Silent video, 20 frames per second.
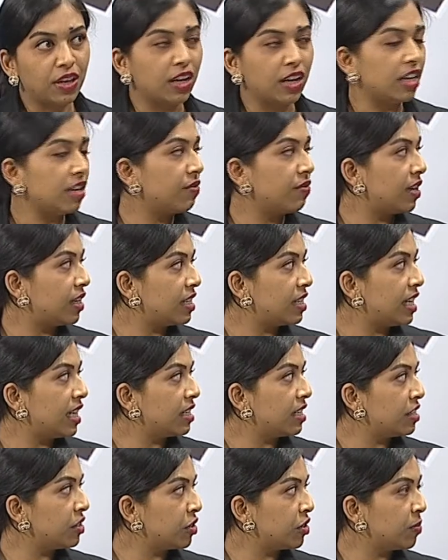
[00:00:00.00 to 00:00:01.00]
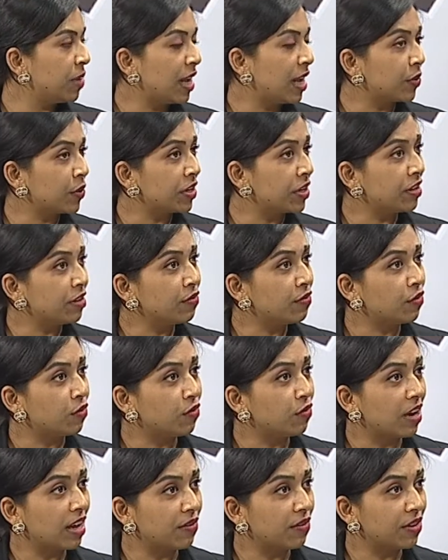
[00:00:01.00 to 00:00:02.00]
and if I take term annuity for
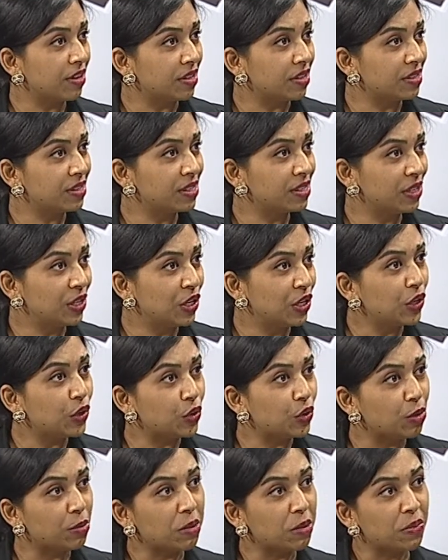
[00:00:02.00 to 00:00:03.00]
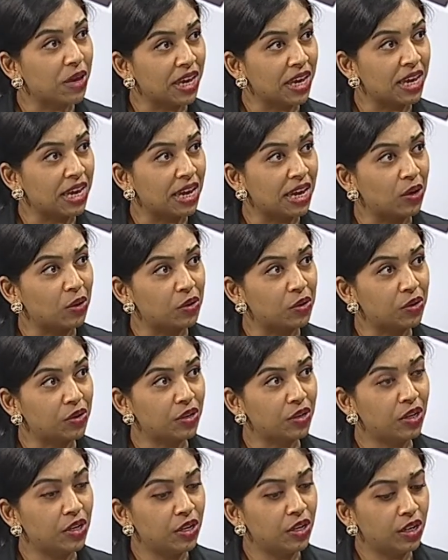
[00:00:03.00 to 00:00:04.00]
5 years, you'd be paying out
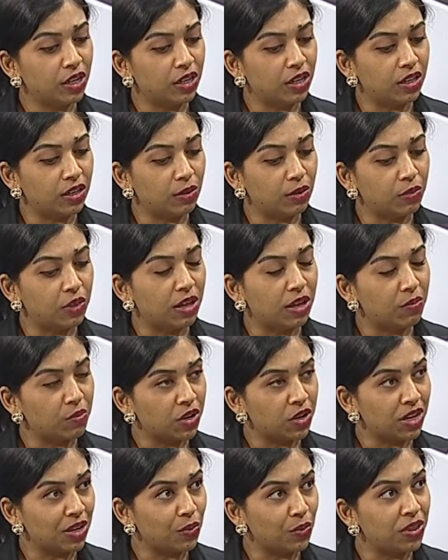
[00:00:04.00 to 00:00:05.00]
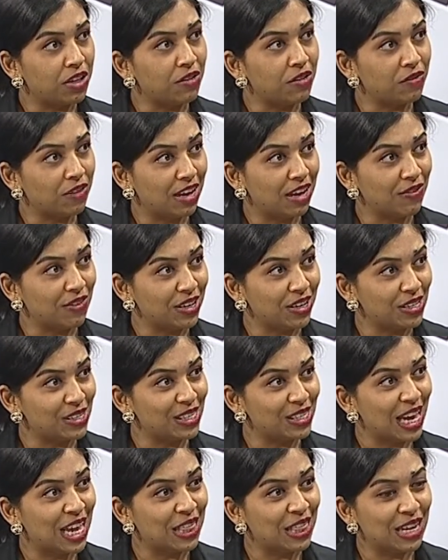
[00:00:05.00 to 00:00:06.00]
that money within 5
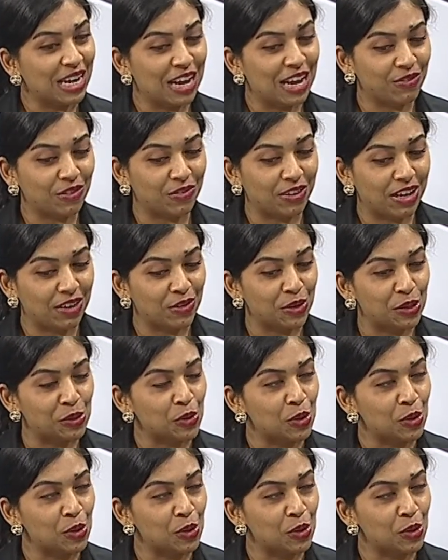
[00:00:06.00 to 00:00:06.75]
years, and then after 5 years,